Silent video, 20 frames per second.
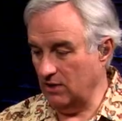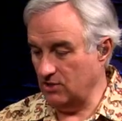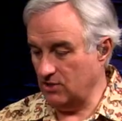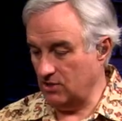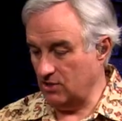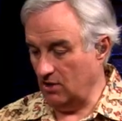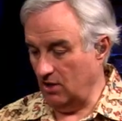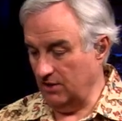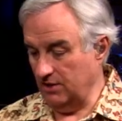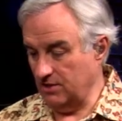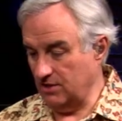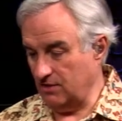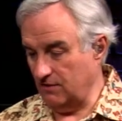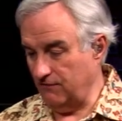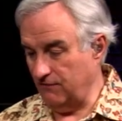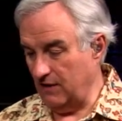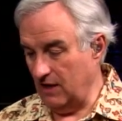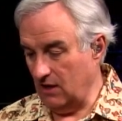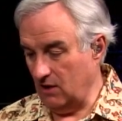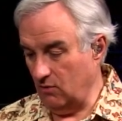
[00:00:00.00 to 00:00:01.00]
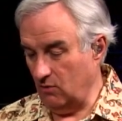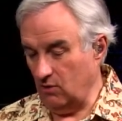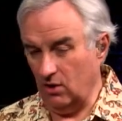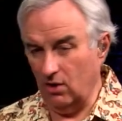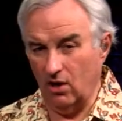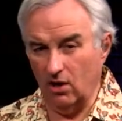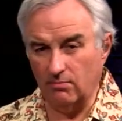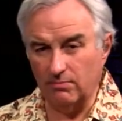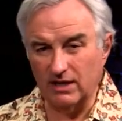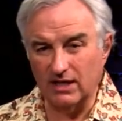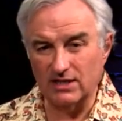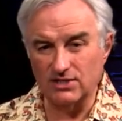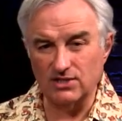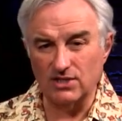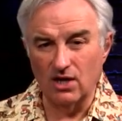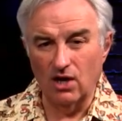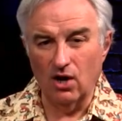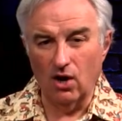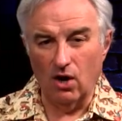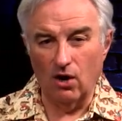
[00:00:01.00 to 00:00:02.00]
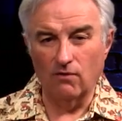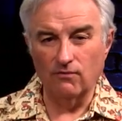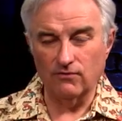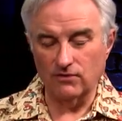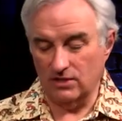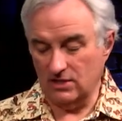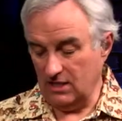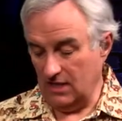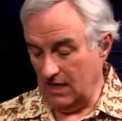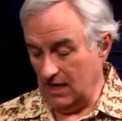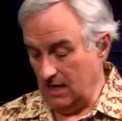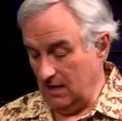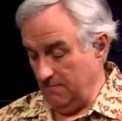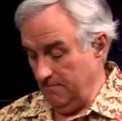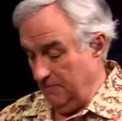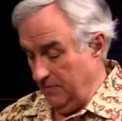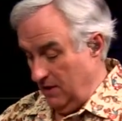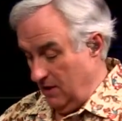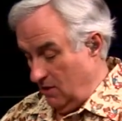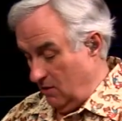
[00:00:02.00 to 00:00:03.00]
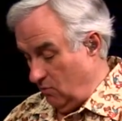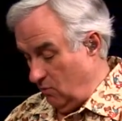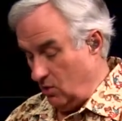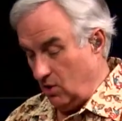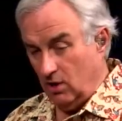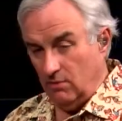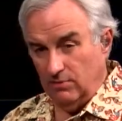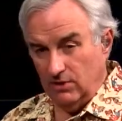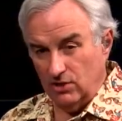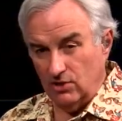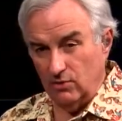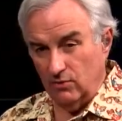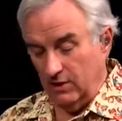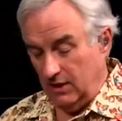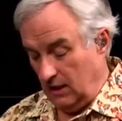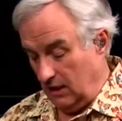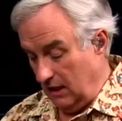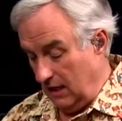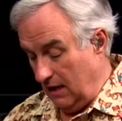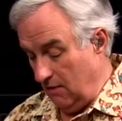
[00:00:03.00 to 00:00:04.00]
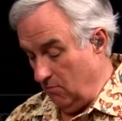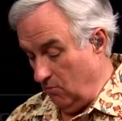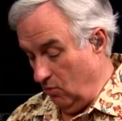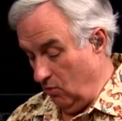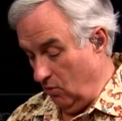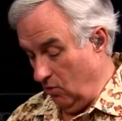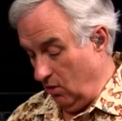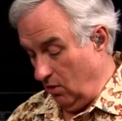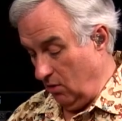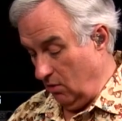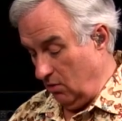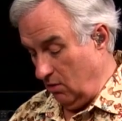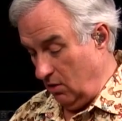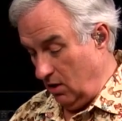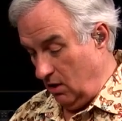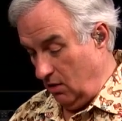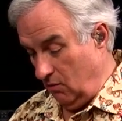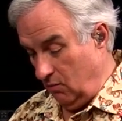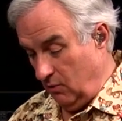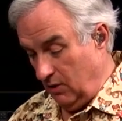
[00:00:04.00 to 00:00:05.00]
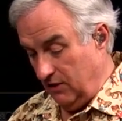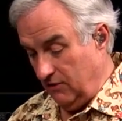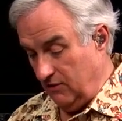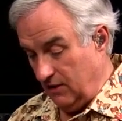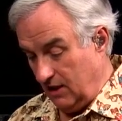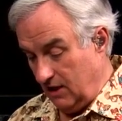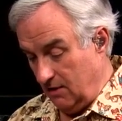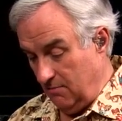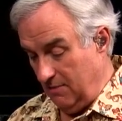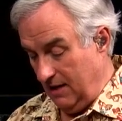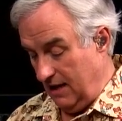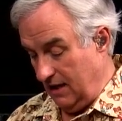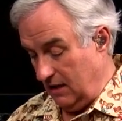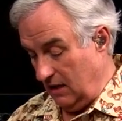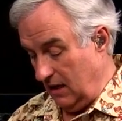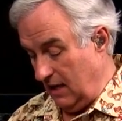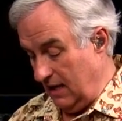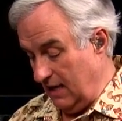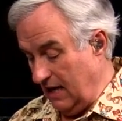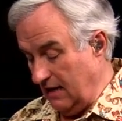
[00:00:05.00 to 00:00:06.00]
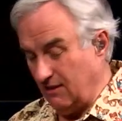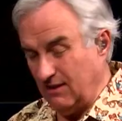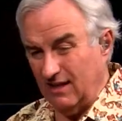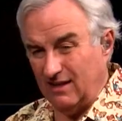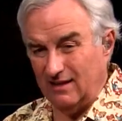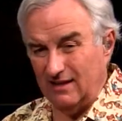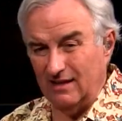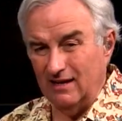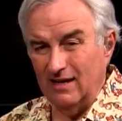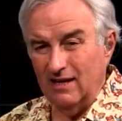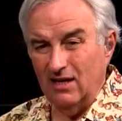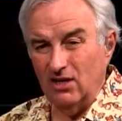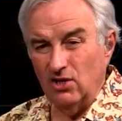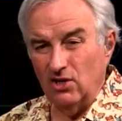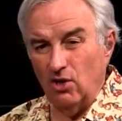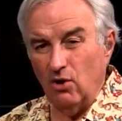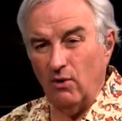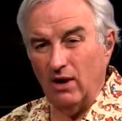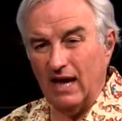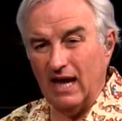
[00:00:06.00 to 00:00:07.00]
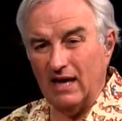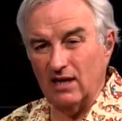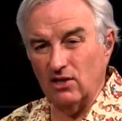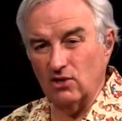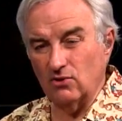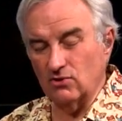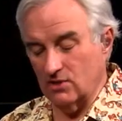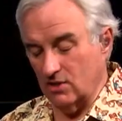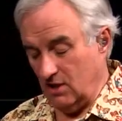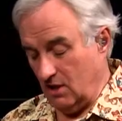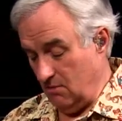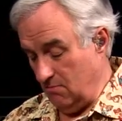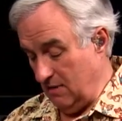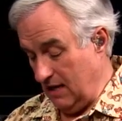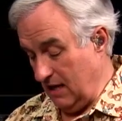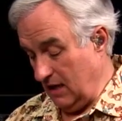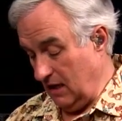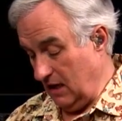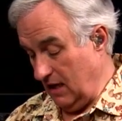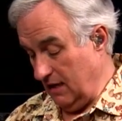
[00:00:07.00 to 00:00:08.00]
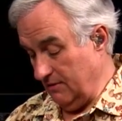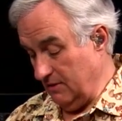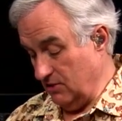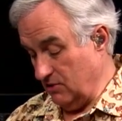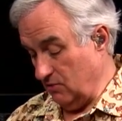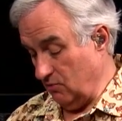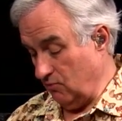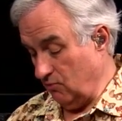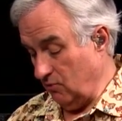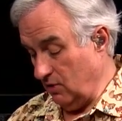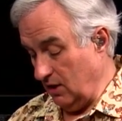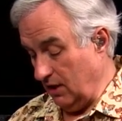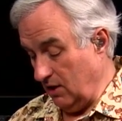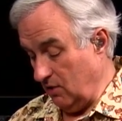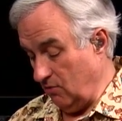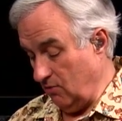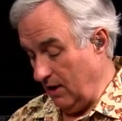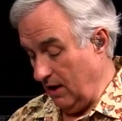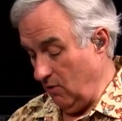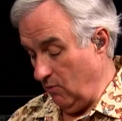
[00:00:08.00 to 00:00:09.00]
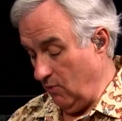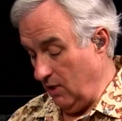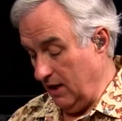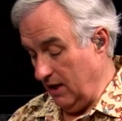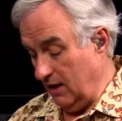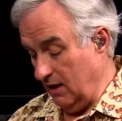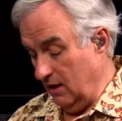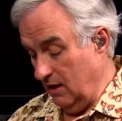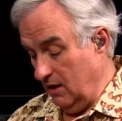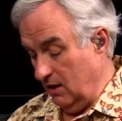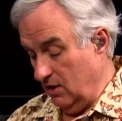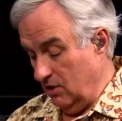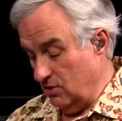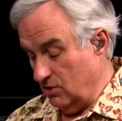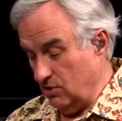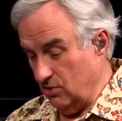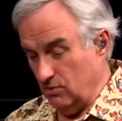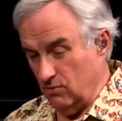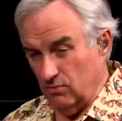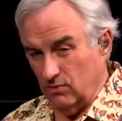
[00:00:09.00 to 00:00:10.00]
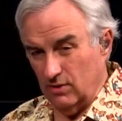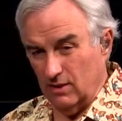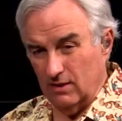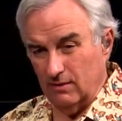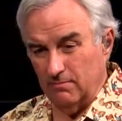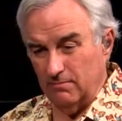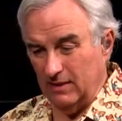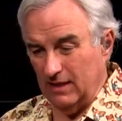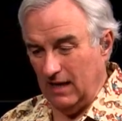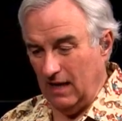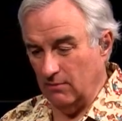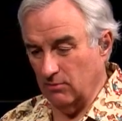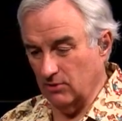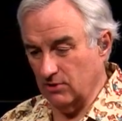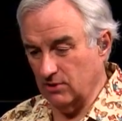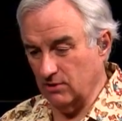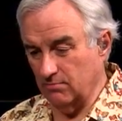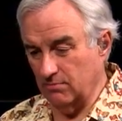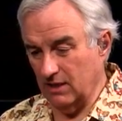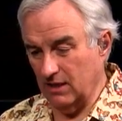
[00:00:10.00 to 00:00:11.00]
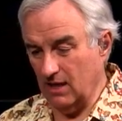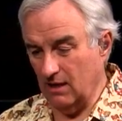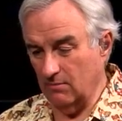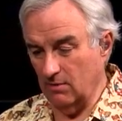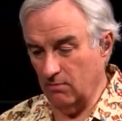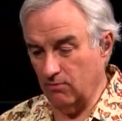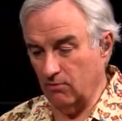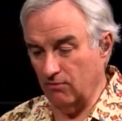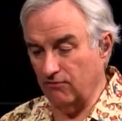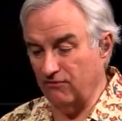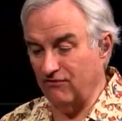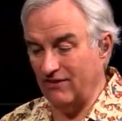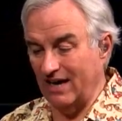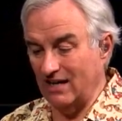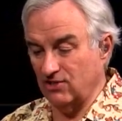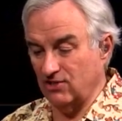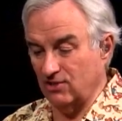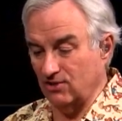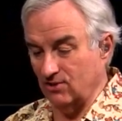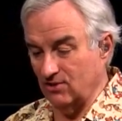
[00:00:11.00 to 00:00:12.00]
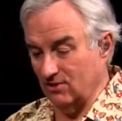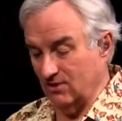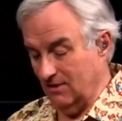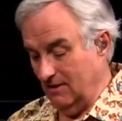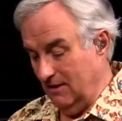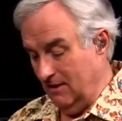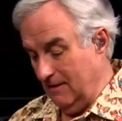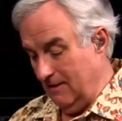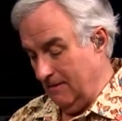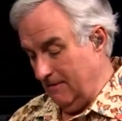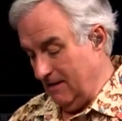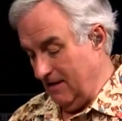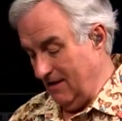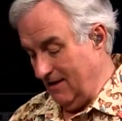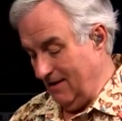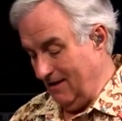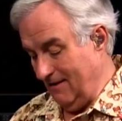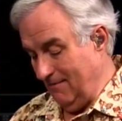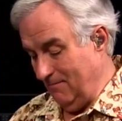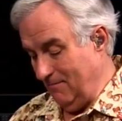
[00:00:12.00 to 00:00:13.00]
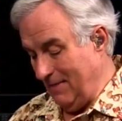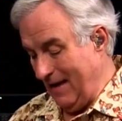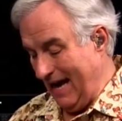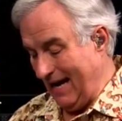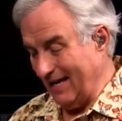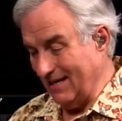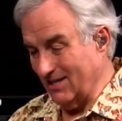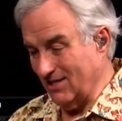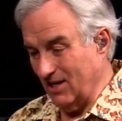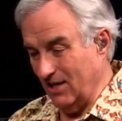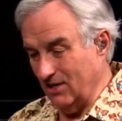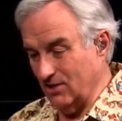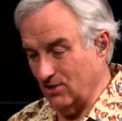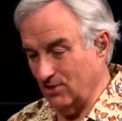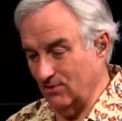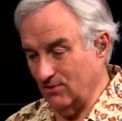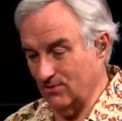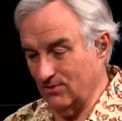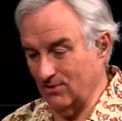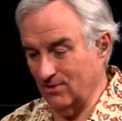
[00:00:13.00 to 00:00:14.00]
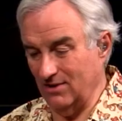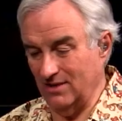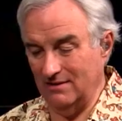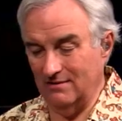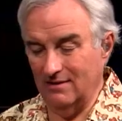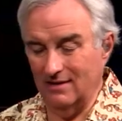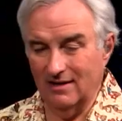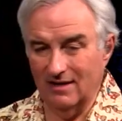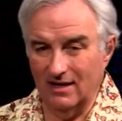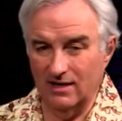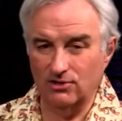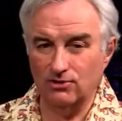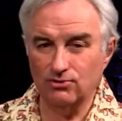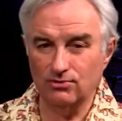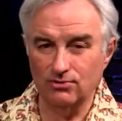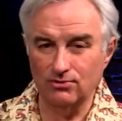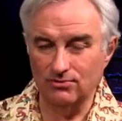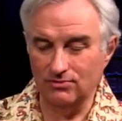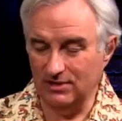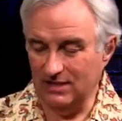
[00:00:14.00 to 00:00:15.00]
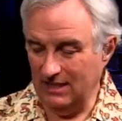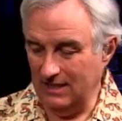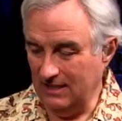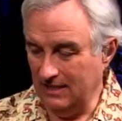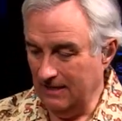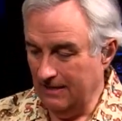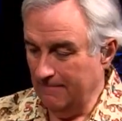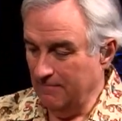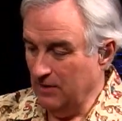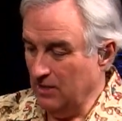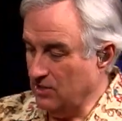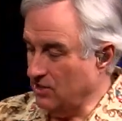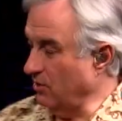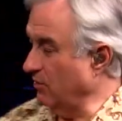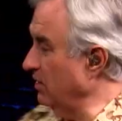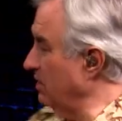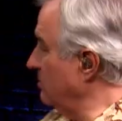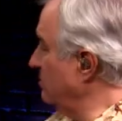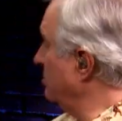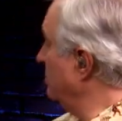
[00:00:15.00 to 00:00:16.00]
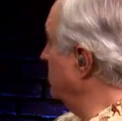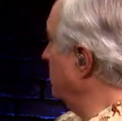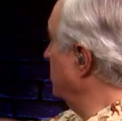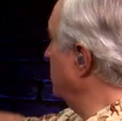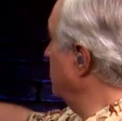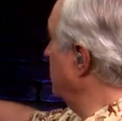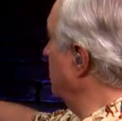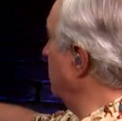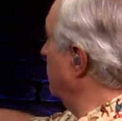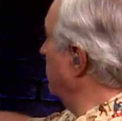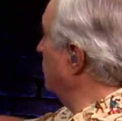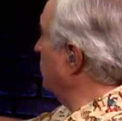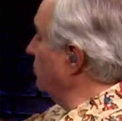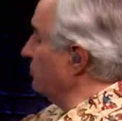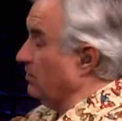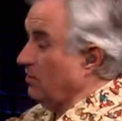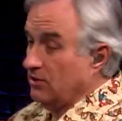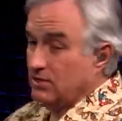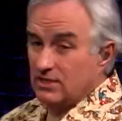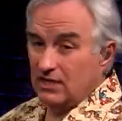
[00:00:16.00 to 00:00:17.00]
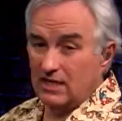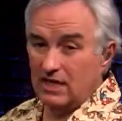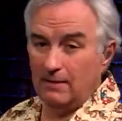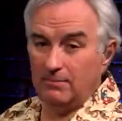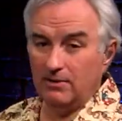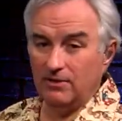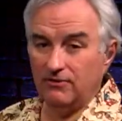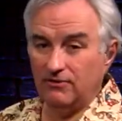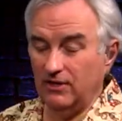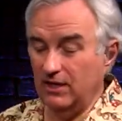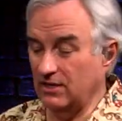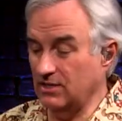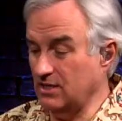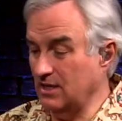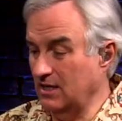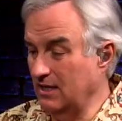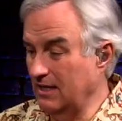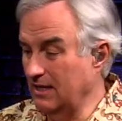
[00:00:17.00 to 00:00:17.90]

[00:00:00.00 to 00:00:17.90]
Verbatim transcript: to install this to follow along because over time we're going to be doing a lot more uh, with the command line. I think that knowing how to use the command line is a really great way to uh, be able to become a professional uh, Macintosh user and a true geek. So here's the terminal. You'll notice a couple of things.